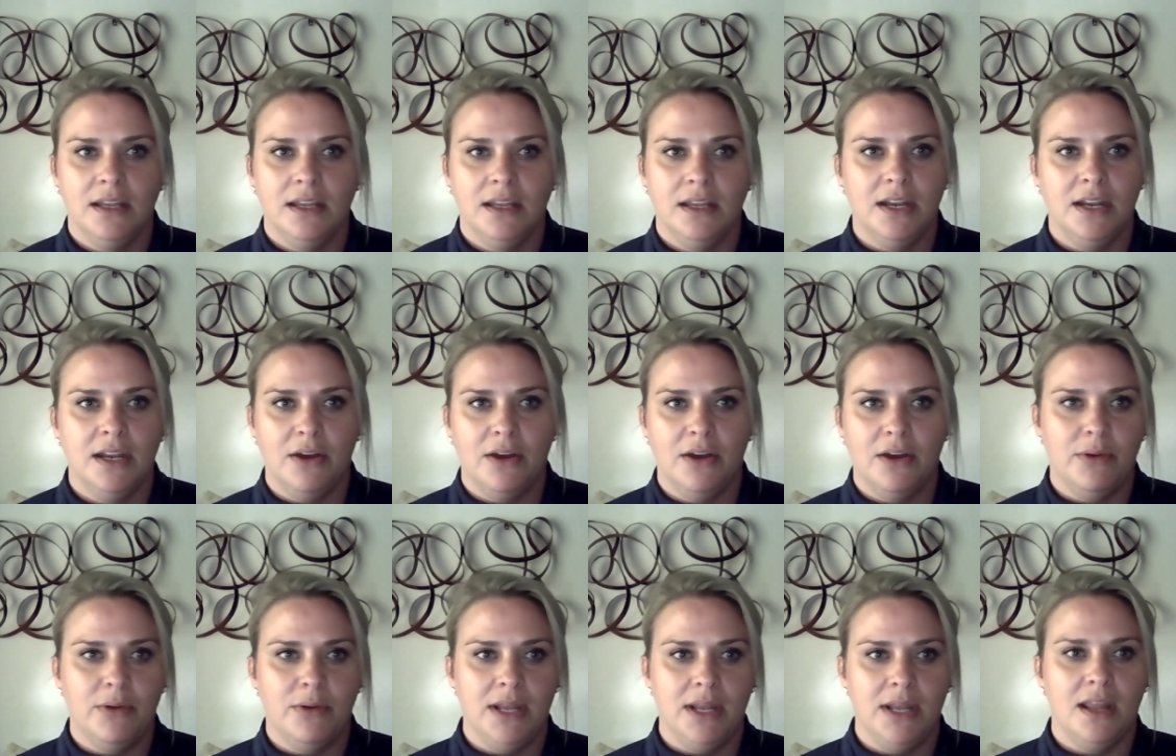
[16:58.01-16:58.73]
you
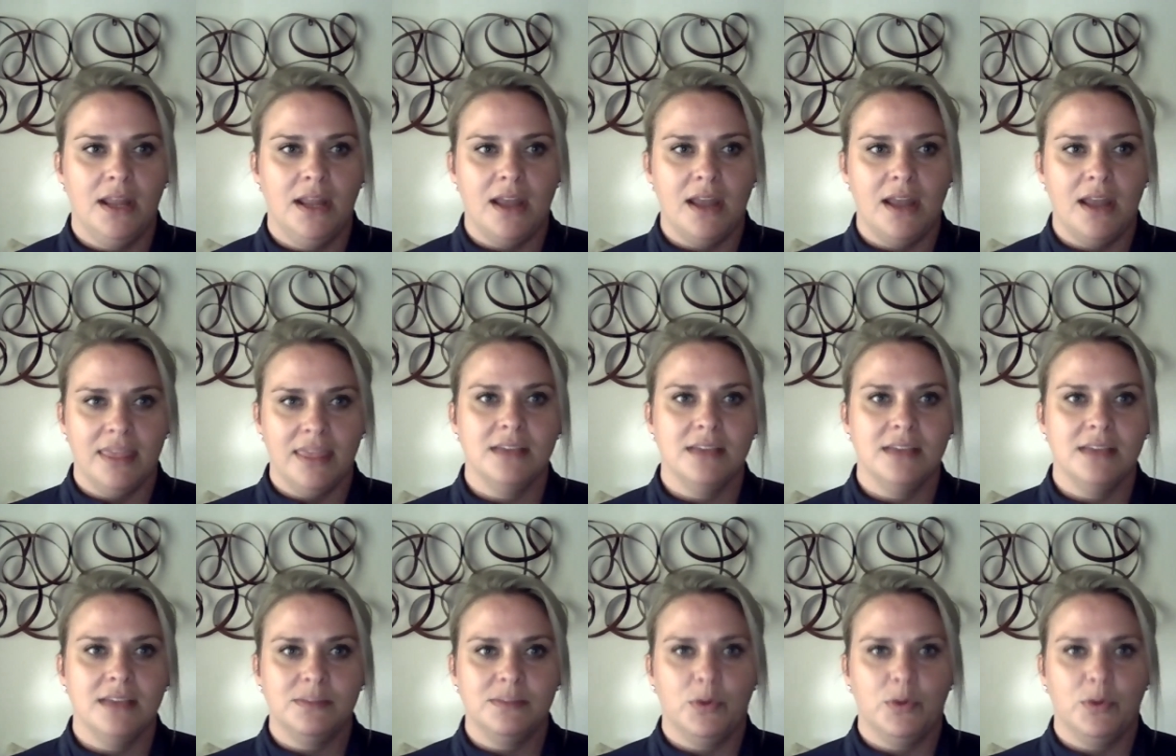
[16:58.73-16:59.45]
know, and I think
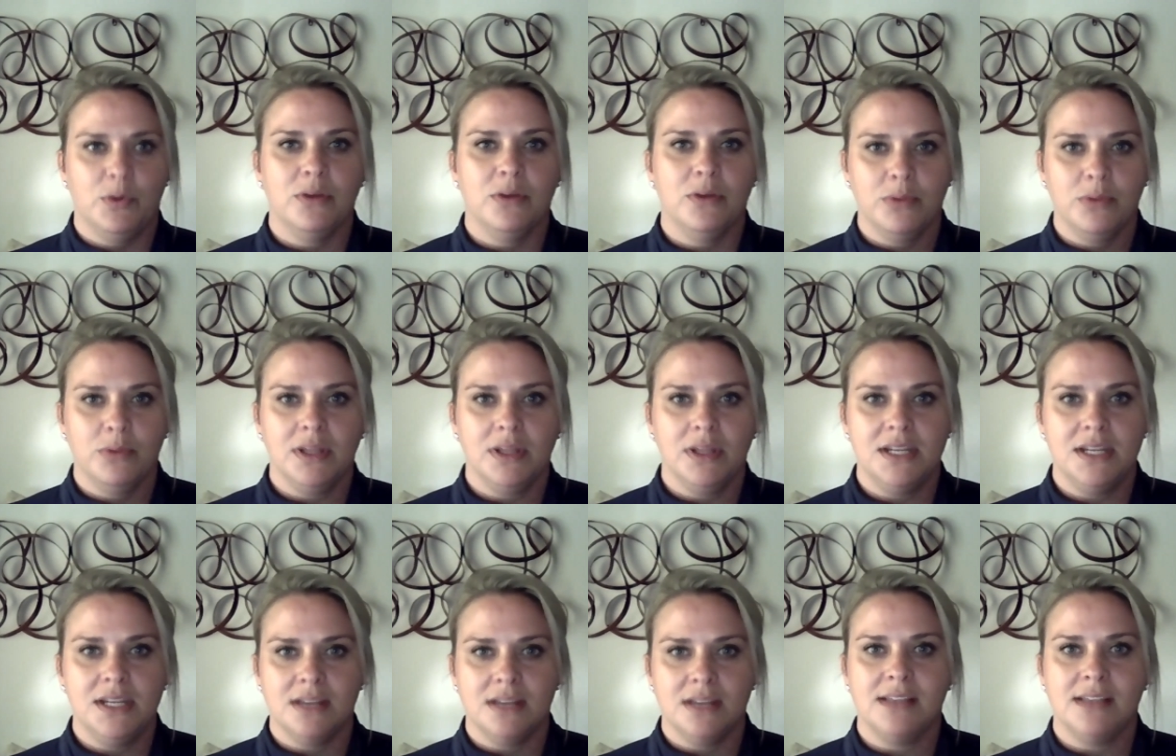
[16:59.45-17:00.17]
sport
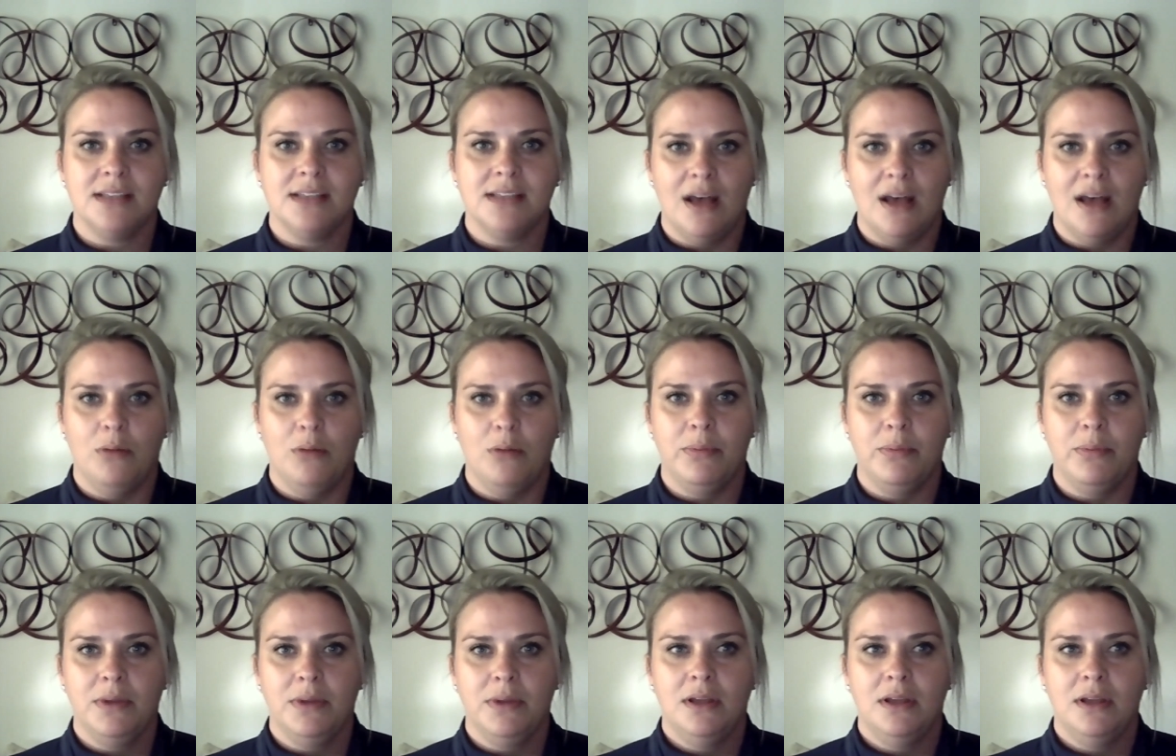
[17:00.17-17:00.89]
really does
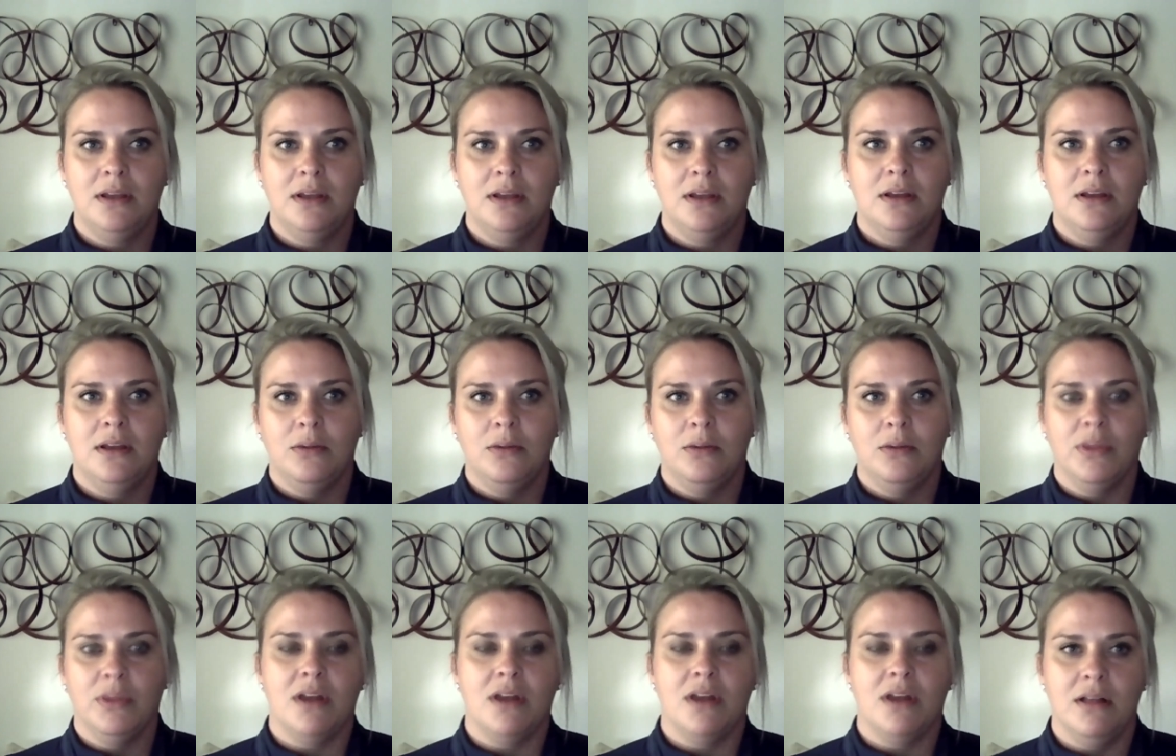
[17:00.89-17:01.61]
help
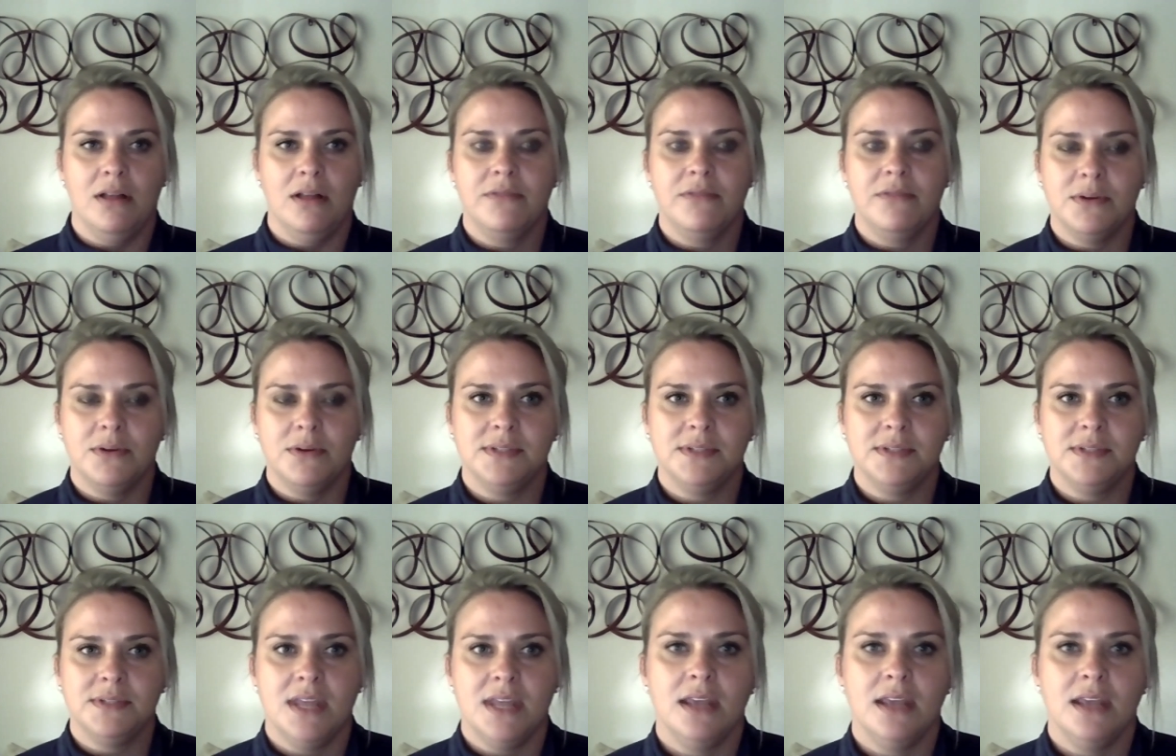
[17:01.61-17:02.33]
with all of those
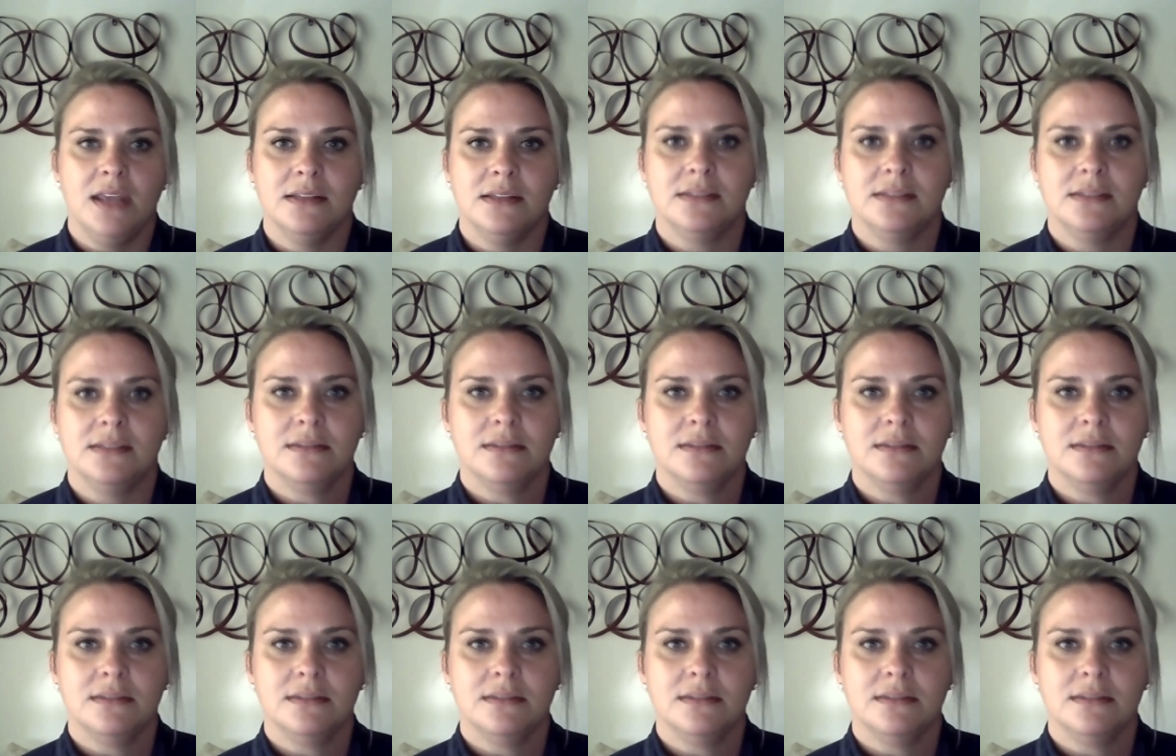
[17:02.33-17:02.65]
things.